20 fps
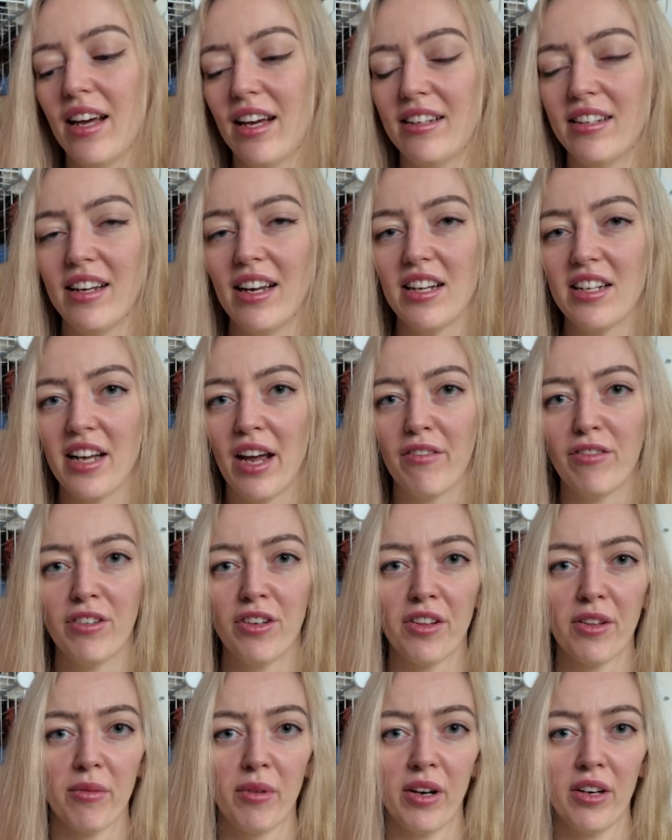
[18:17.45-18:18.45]
I did actually have
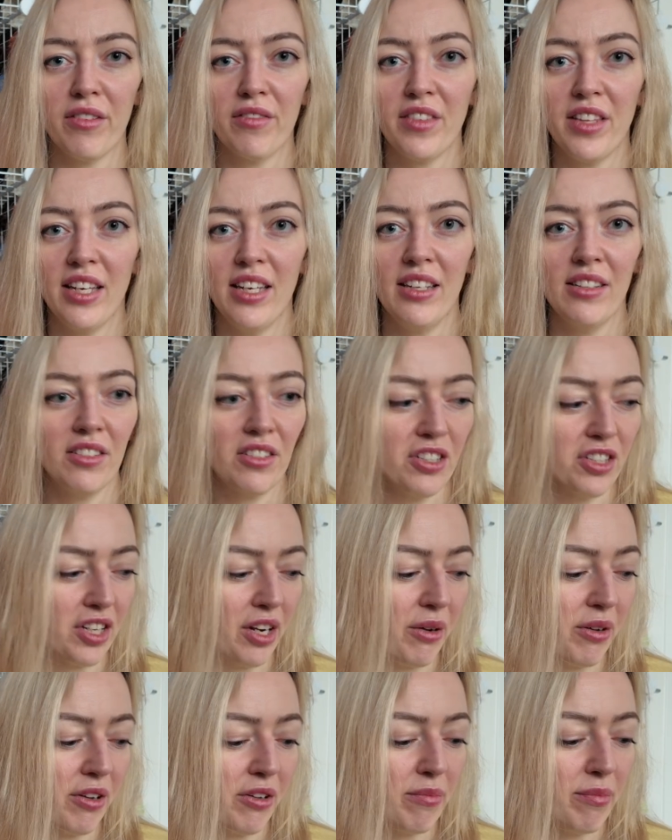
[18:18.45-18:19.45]
another one of these to
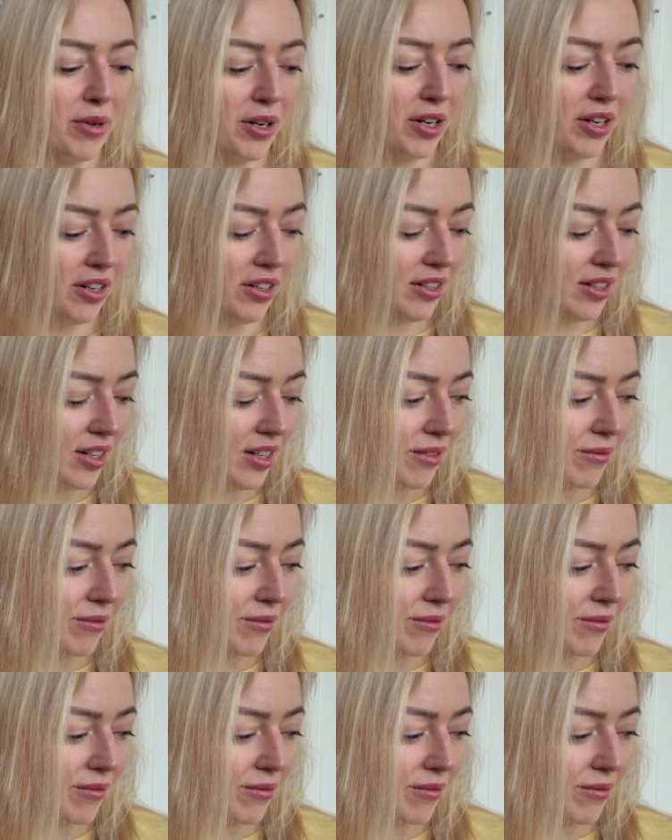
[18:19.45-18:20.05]
show you, but